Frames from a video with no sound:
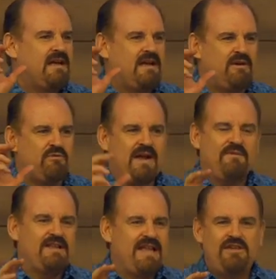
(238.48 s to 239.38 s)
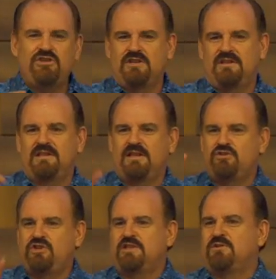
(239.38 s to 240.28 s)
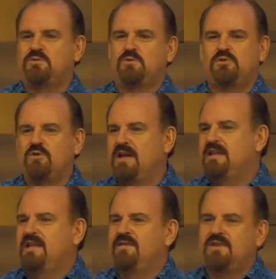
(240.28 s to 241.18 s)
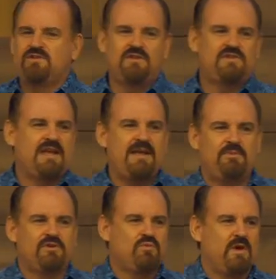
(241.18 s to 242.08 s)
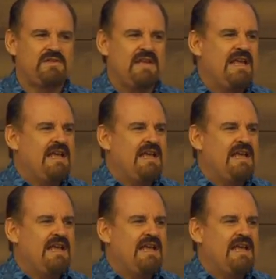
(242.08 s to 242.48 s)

uh, revelation that Jesus was trying to give his disciples was